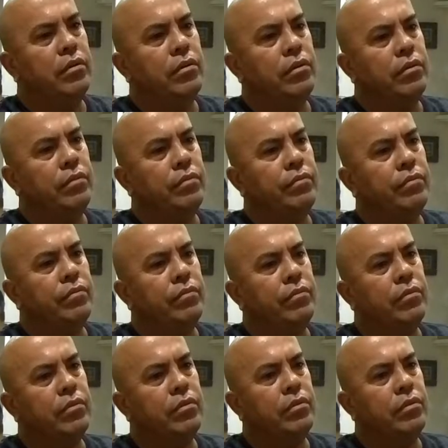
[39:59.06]

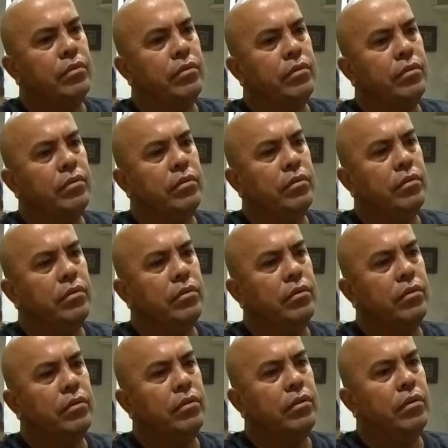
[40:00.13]

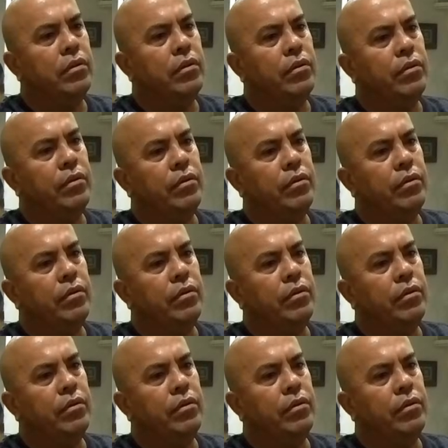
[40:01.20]
The person shown says nothing.